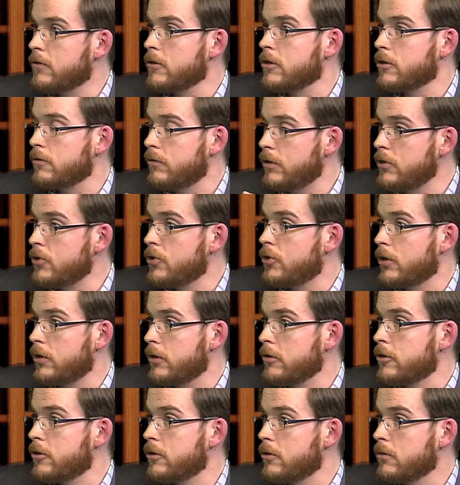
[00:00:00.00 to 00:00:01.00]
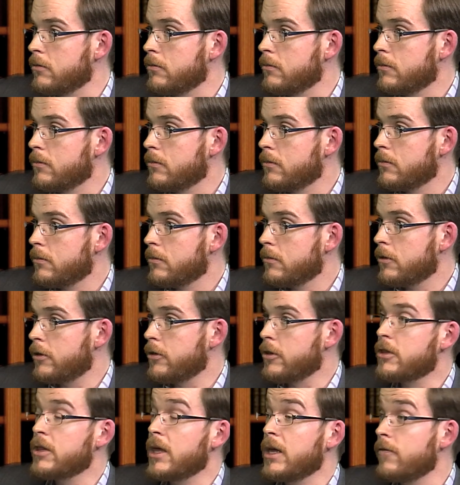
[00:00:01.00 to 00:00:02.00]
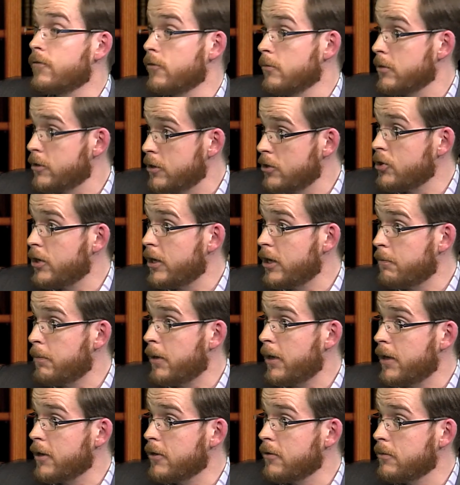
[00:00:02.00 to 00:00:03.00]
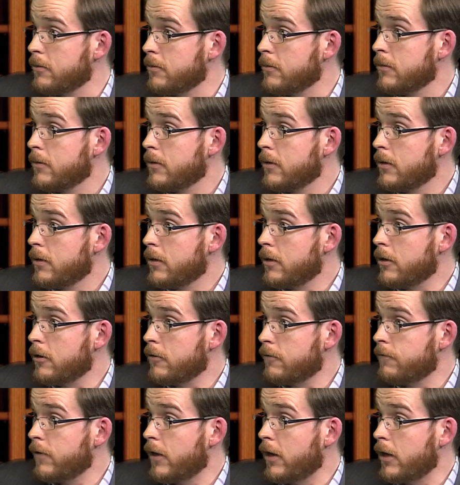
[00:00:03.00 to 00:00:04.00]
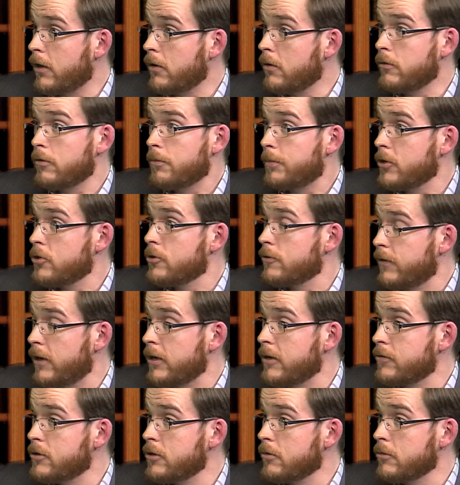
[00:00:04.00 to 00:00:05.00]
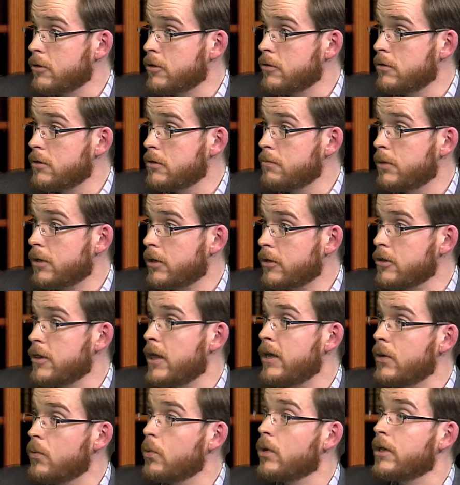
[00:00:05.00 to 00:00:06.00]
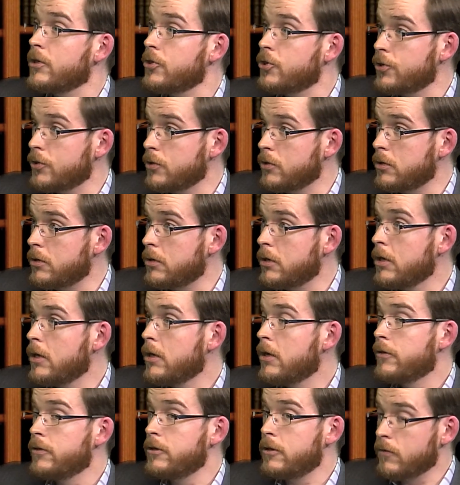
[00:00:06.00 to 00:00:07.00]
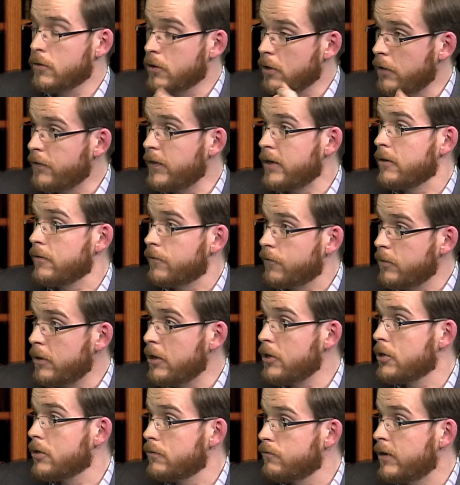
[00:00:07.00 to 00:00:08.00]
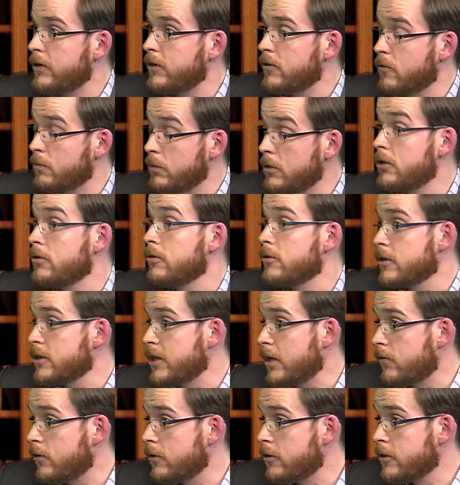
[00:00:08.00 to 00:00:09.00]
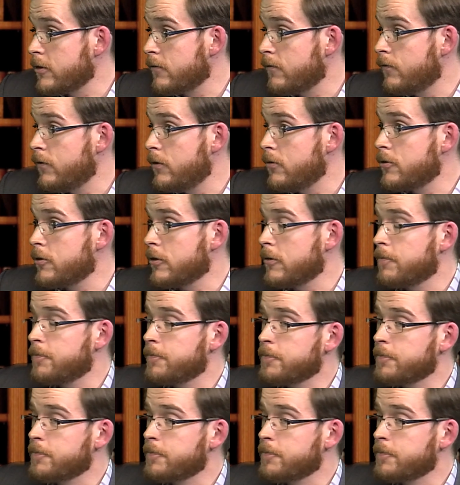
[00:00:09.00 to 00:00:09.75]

the screenshots, save them as a JPEG file or a picture file of some sort, because then it will ensure that you've got that information ready to be used as evidence in future.